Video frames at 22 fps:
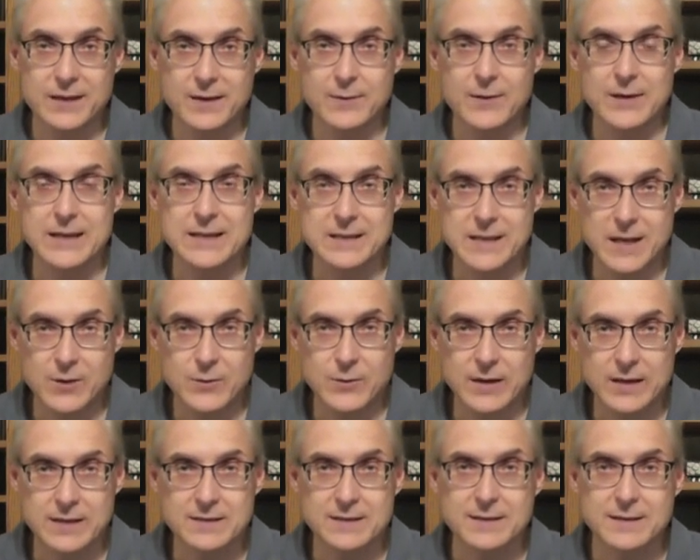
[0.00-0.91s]
already
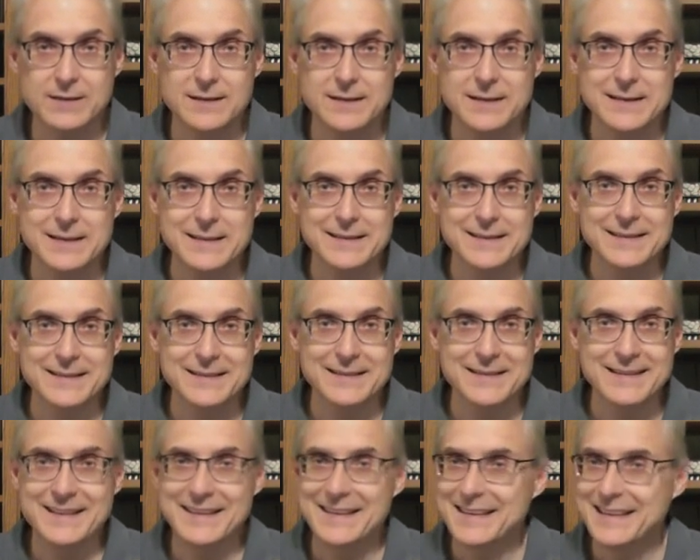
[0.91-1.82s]
know it.
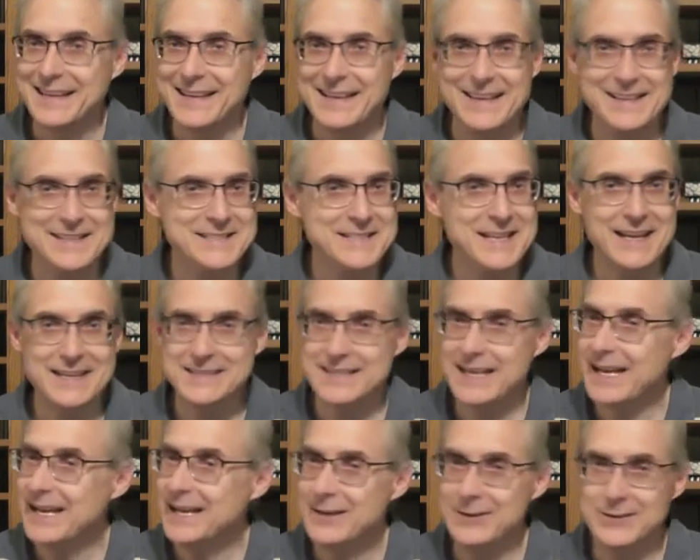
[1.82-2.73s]
He's not
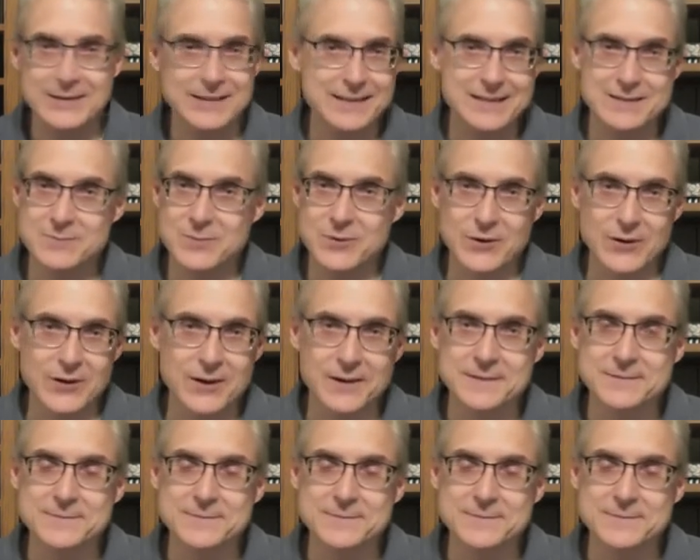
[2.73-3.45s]
tired anymore.